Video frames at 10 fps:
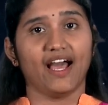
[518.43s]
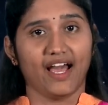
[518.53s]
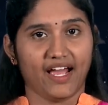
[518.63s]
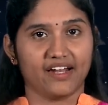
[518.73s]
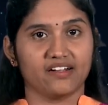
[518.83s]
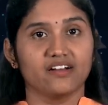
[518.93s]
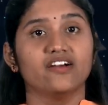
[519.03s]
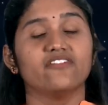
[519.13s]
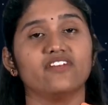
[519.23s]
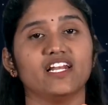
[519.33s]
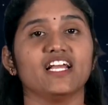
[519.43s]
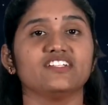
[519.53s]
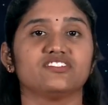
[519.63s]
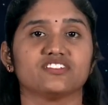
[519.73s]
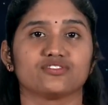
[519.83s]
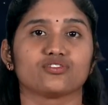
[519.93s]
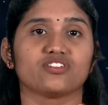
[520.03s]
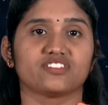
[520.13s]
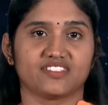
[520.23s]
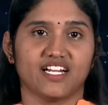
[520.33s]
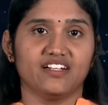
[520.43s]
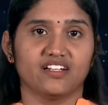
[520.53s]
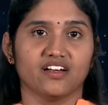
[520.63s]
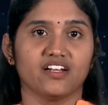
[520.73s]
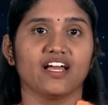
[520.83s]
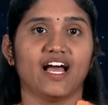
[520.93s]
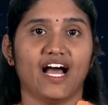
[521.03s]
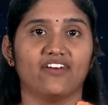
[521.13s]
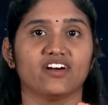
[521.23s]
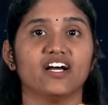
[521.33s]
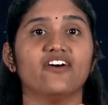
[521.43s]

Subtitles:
and Village Resource Center have